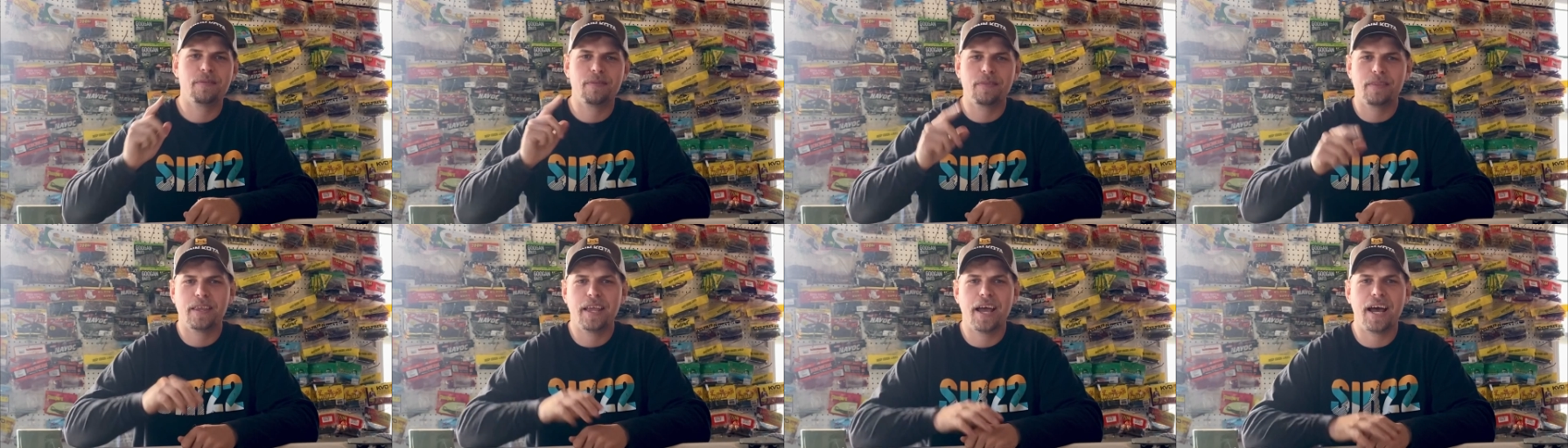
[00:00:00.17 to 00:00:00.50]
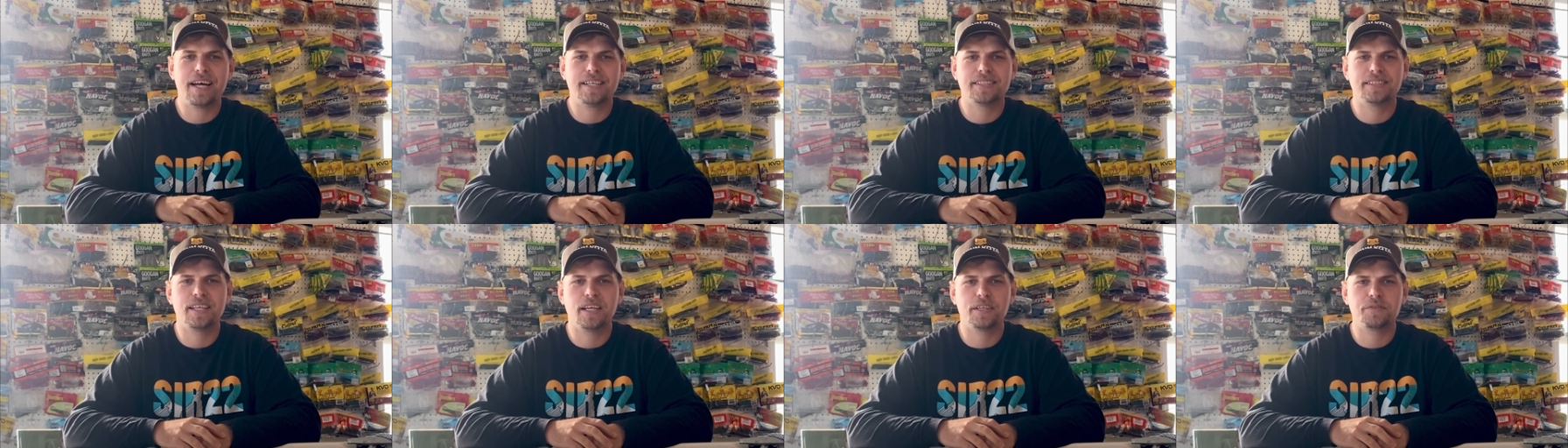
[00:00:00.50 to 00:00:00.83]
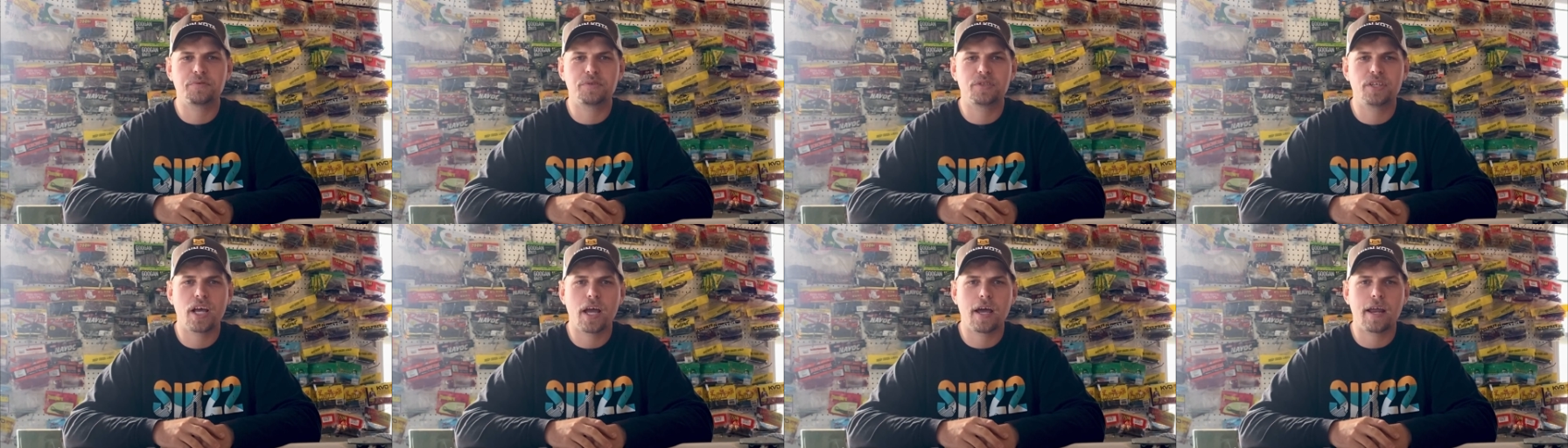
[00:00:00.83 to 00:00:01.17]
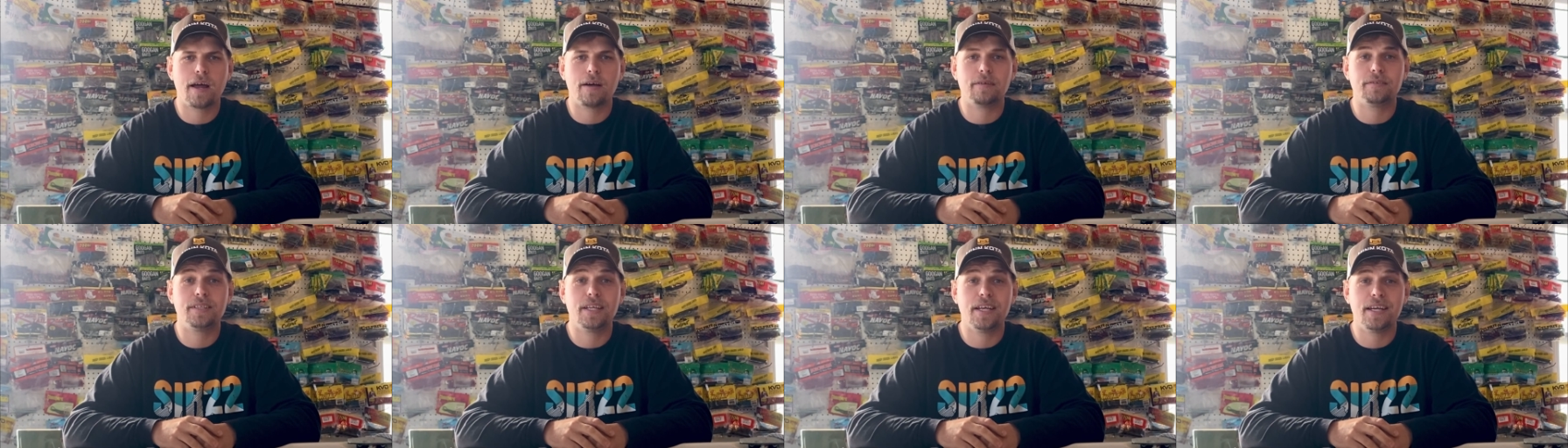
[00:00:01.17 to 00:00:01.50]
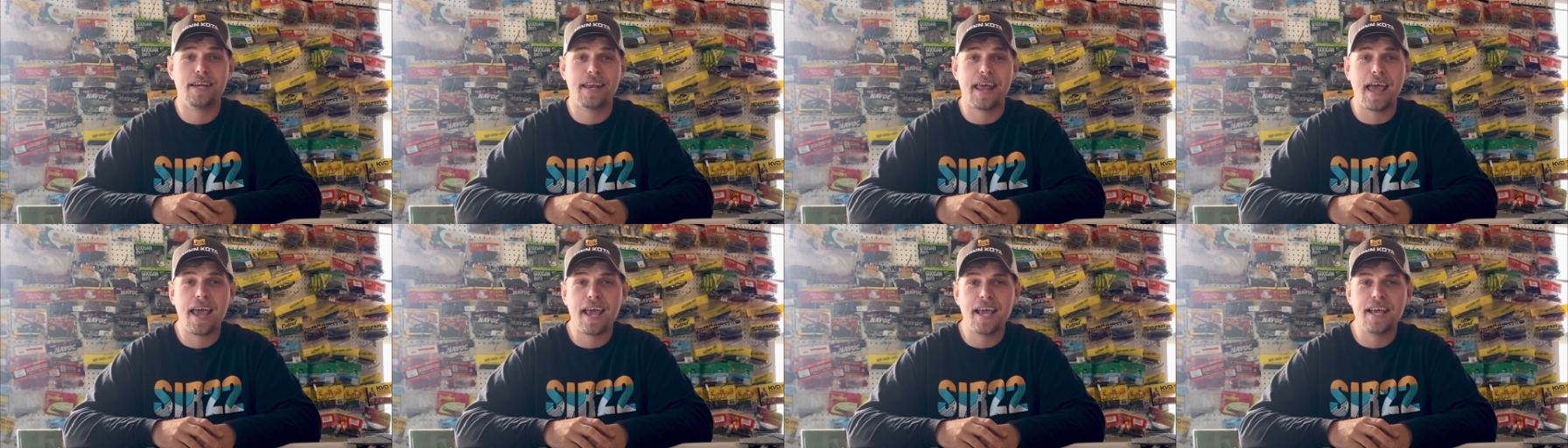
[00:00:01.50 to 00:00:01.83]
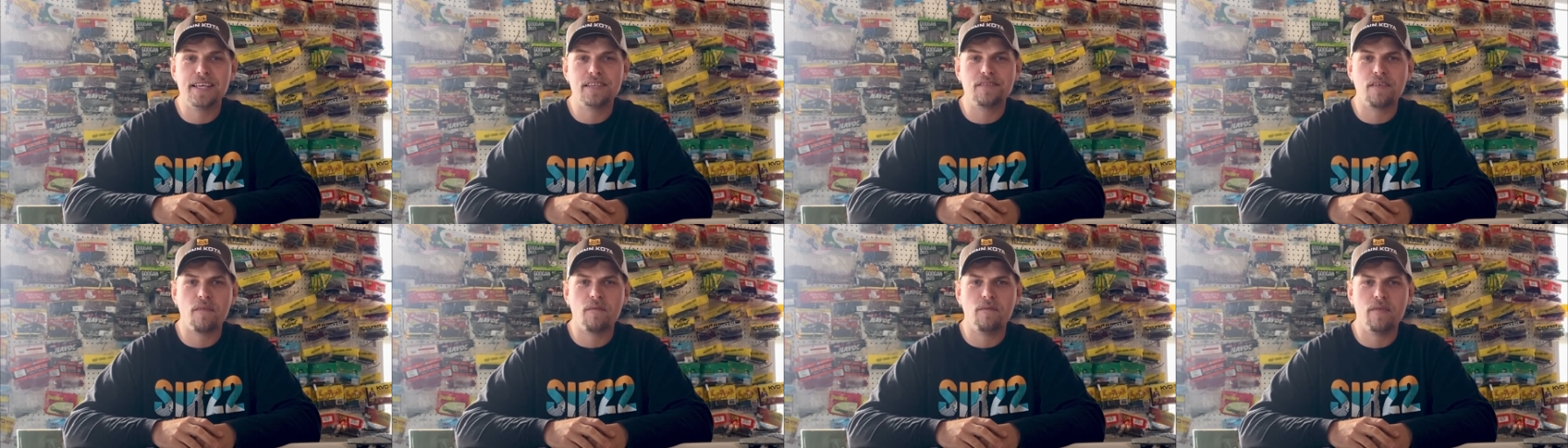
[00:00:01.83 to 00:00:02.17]
Guys, thanks for checking out
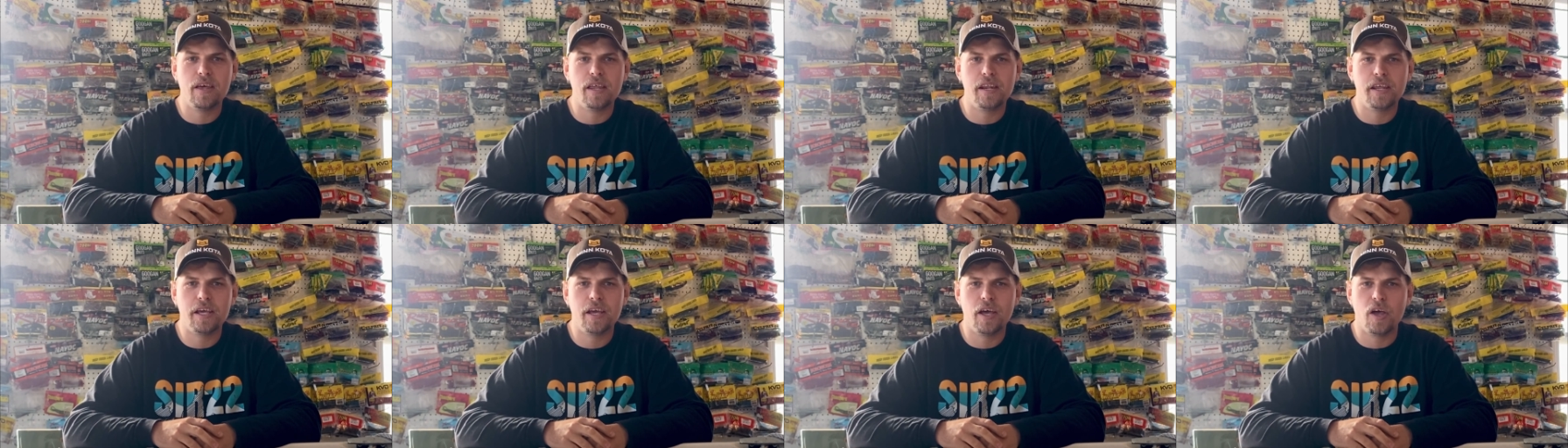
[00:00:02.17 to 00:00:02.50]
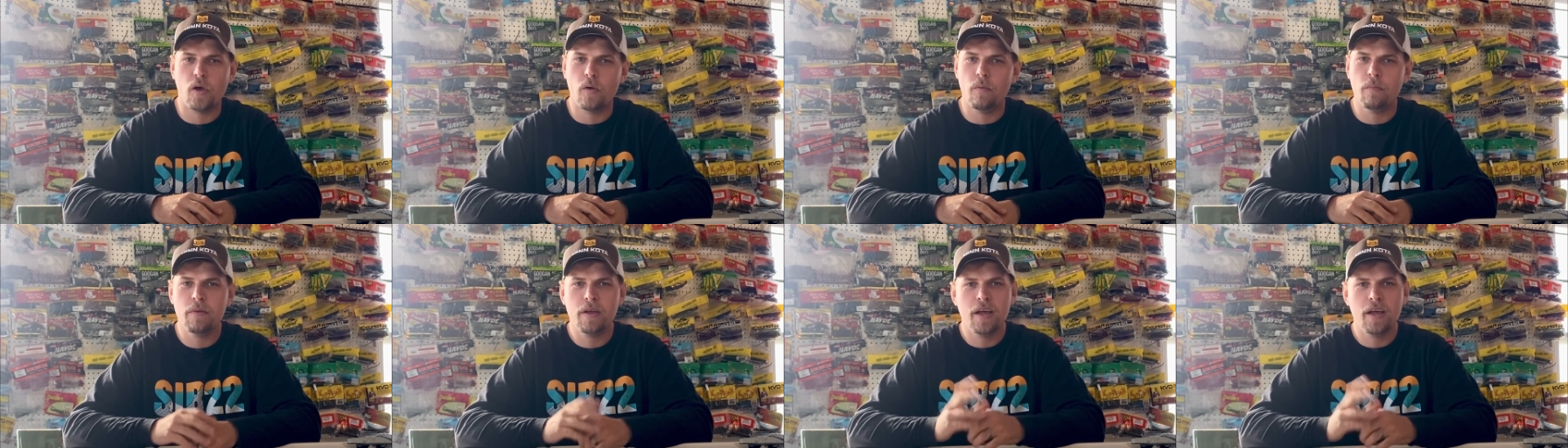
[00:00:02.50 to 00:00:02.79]
today's video.